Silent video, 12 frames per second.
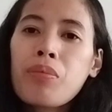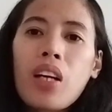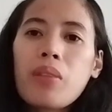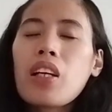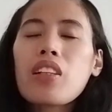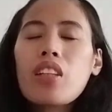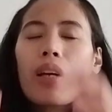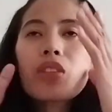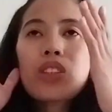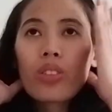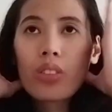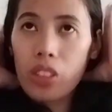I'm not
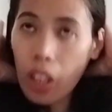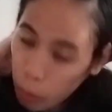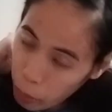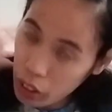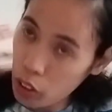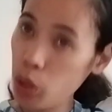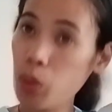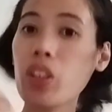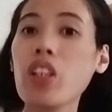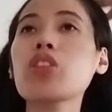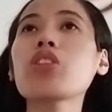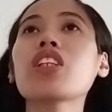sure now, but you
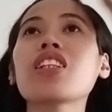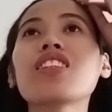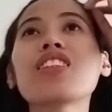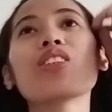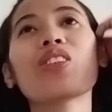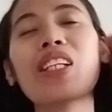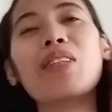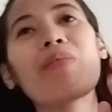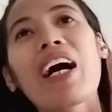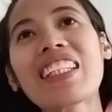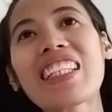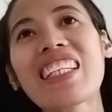need
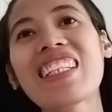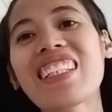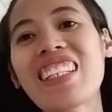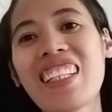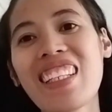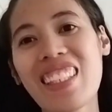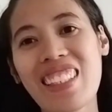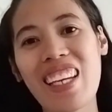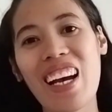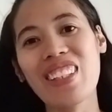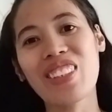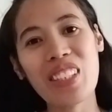money. Yeah,
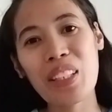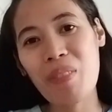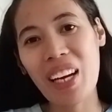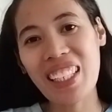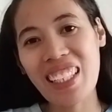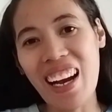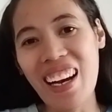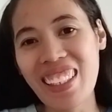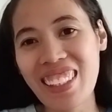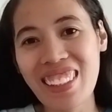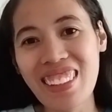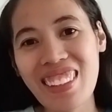you need money,
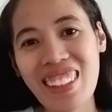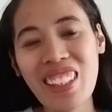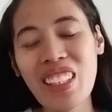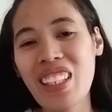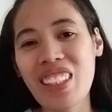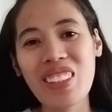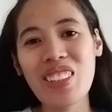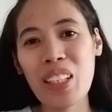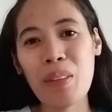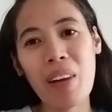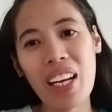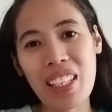guys. You need
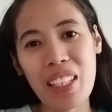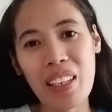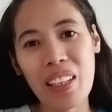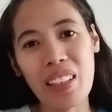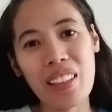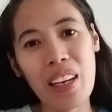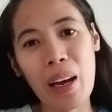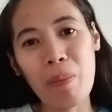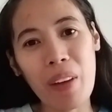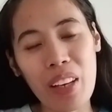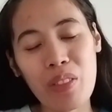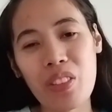money in
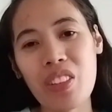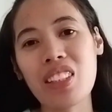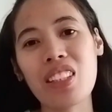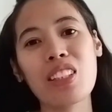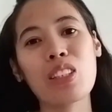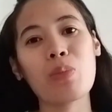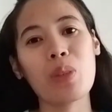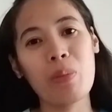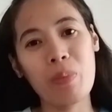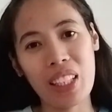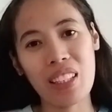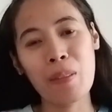applying for residence
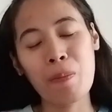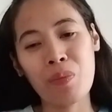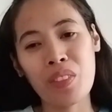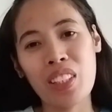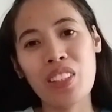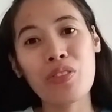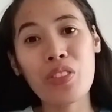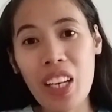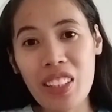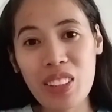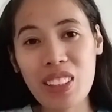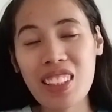permit.
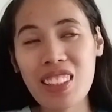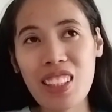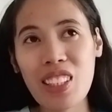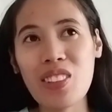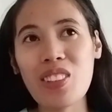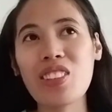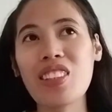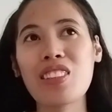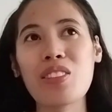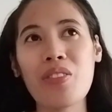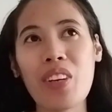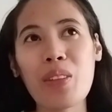460 euro, that's
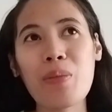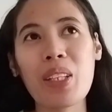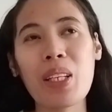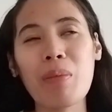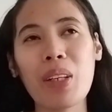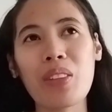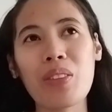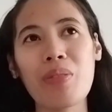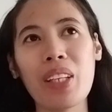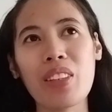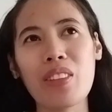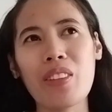a very big amount of
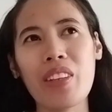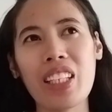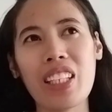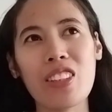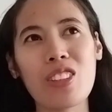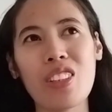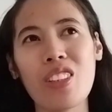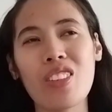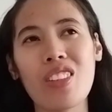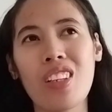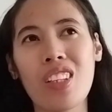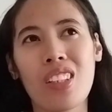money already. That's around
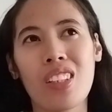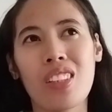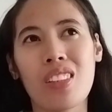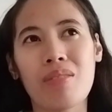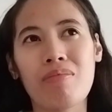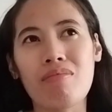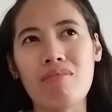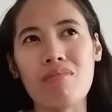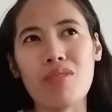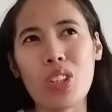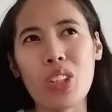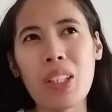
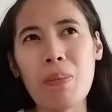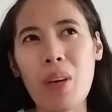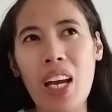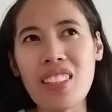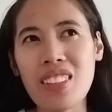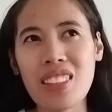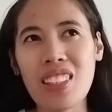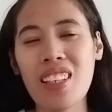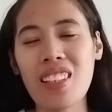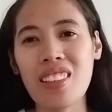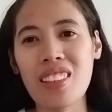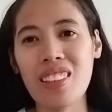30 plus.
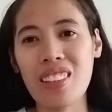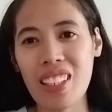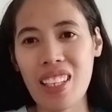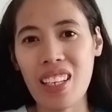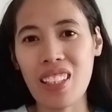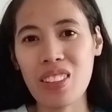Yeah.